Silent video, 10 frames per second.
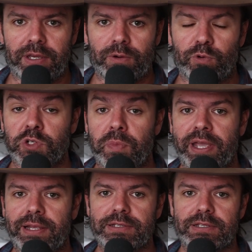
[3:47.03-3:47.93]
which
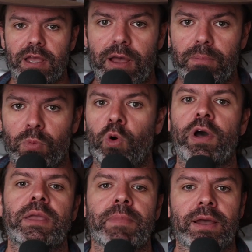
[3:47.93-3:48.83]
means more
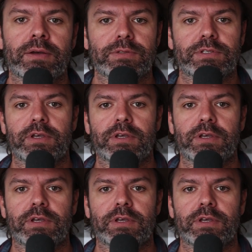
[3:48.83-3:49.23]
emails,